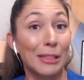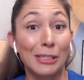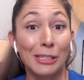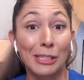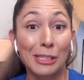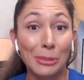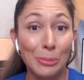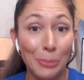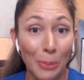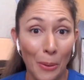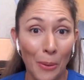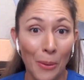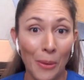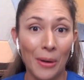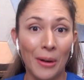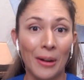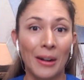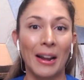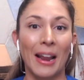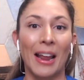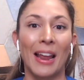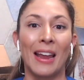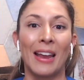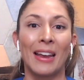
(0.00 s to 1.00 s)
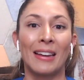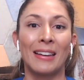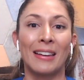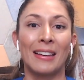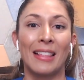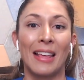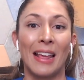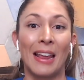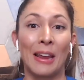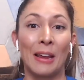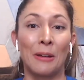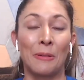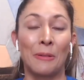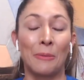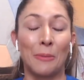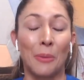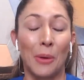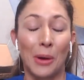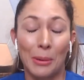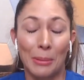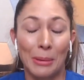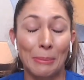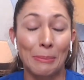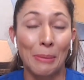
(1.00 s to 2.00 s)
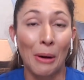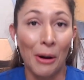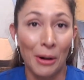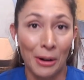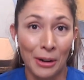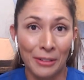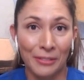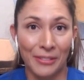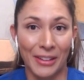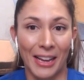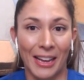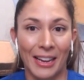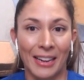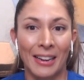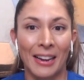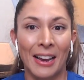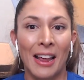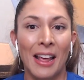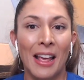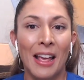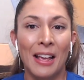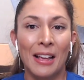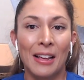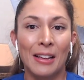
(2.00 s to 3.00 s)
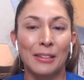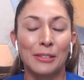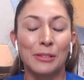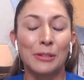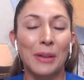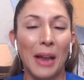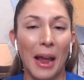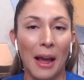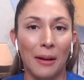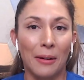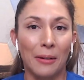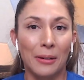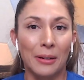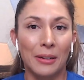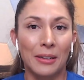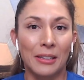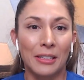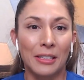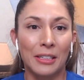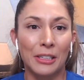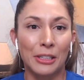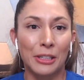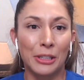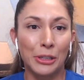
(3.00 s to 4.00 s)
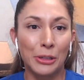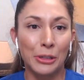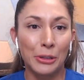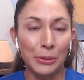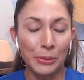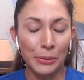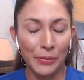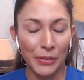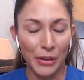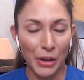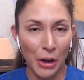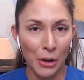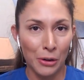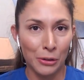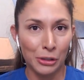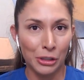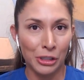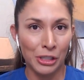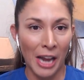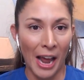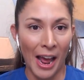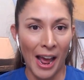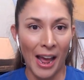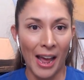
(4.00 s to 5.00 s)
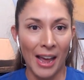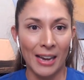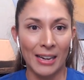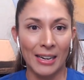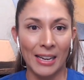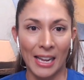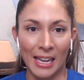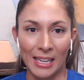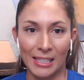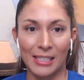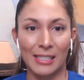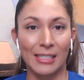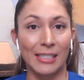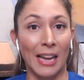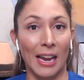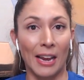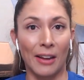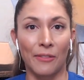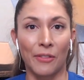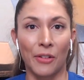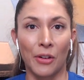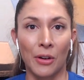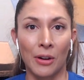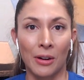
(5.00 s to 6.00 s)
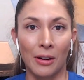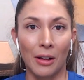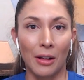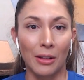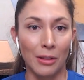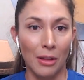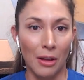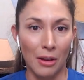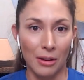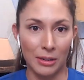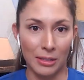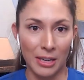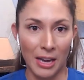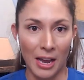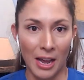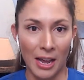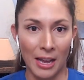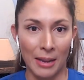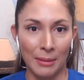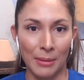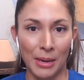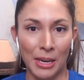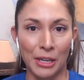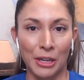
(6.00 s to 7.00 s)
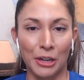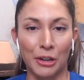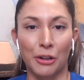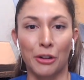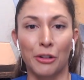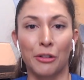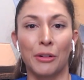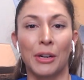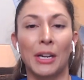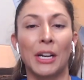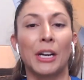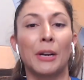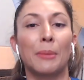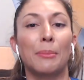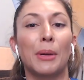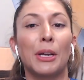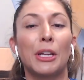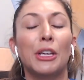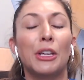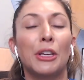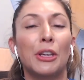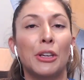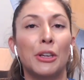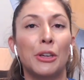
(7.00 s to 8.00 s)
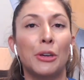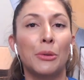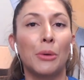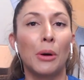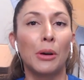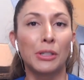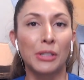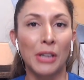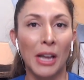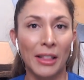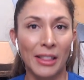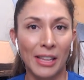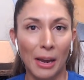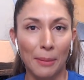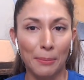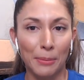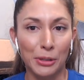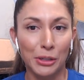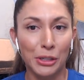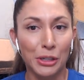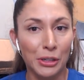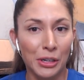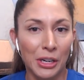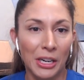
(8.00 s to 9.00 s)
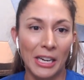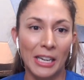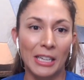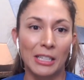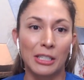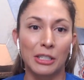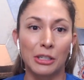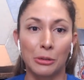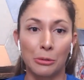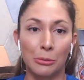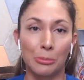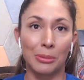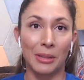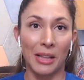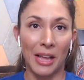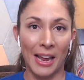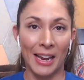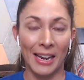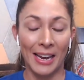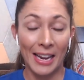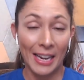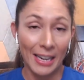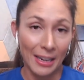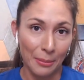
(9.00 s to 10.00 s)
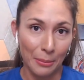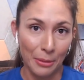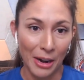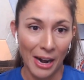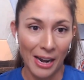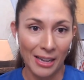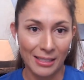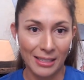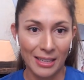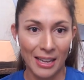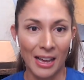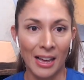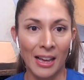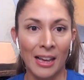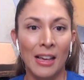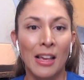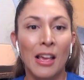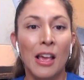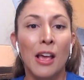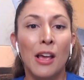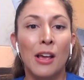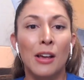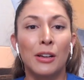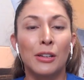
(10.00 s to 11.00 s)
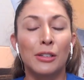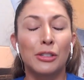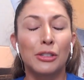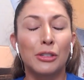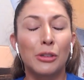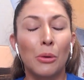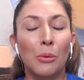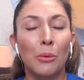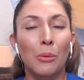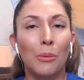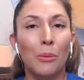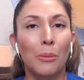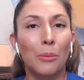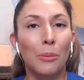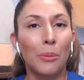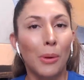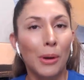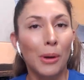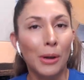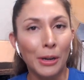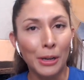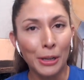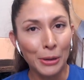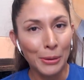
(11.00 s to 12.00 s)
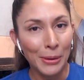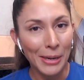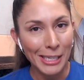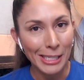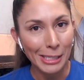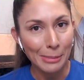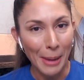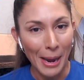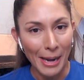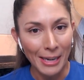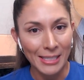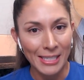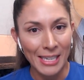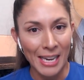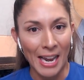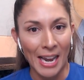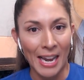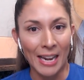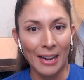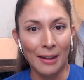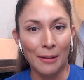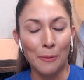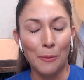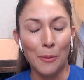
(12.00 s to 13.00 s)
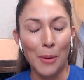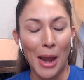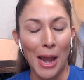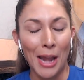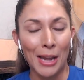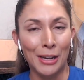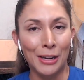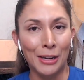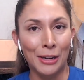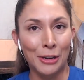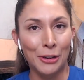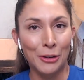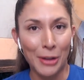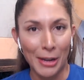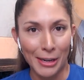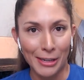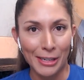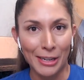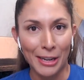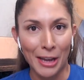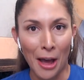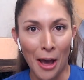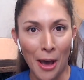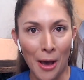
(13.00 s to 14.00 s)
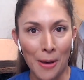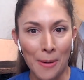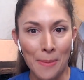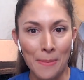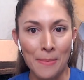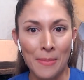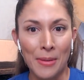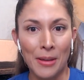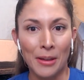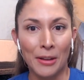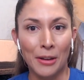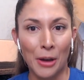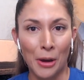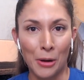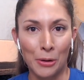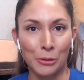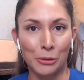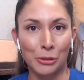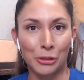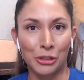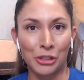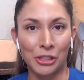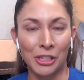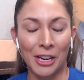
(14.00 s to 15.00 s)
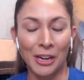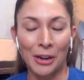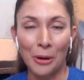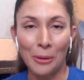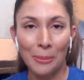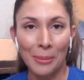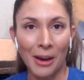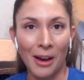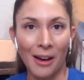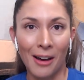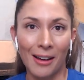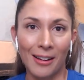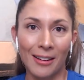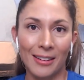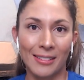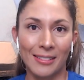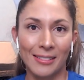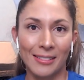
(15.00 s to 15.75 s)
the sport and they want to be part of it. So now you've coached at Kansas State for a long time in your career, but you also had the opportunity to play in Nebraska. So what are you expecting when you get to come coach in Omaha?